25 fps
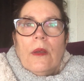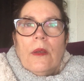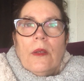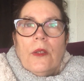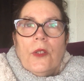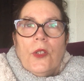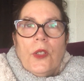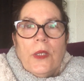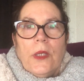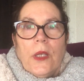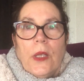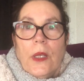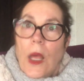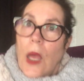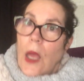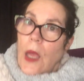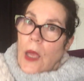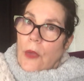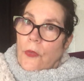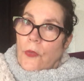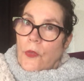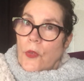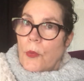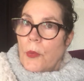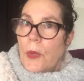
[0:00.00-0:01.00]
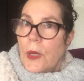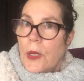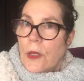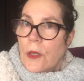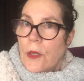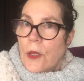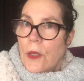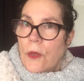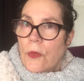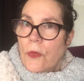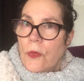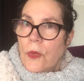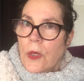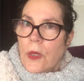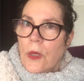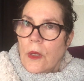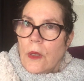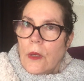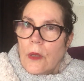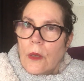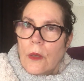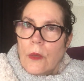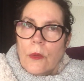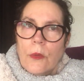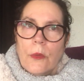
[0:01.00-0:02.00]
she said I have to make another
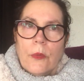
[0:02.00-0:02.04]
video.